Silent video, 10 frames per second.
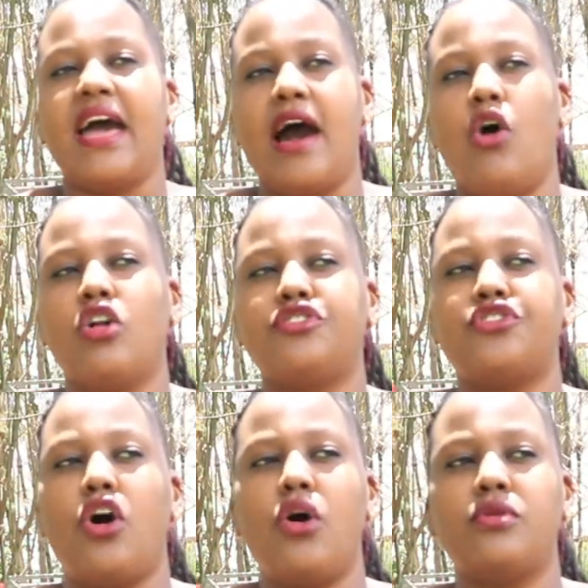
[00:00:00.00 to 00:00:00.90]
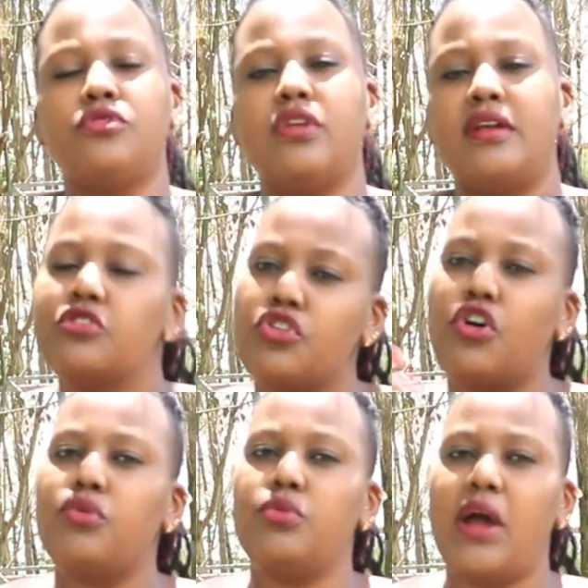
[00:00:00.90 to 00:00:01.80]
are also, you
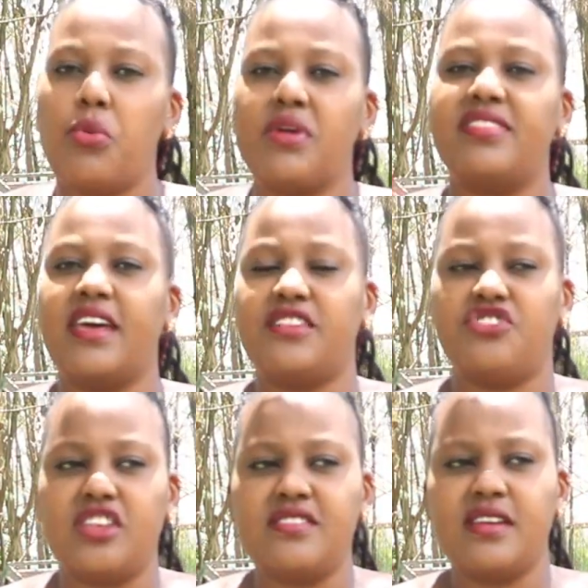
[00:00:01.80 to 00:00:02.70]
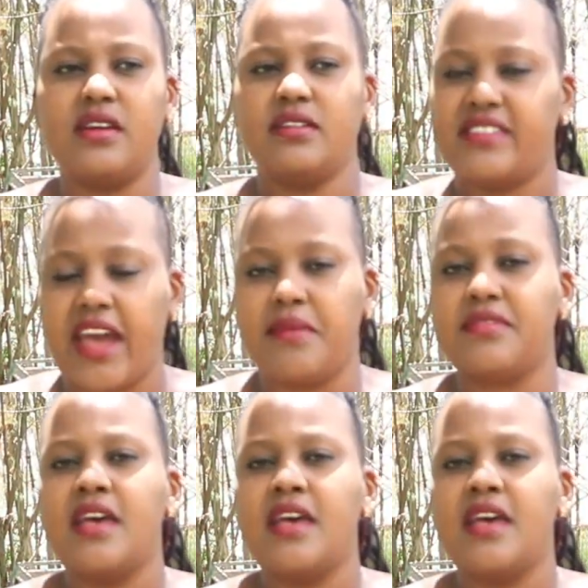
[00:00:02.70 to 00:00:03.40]
know, now with the changing times,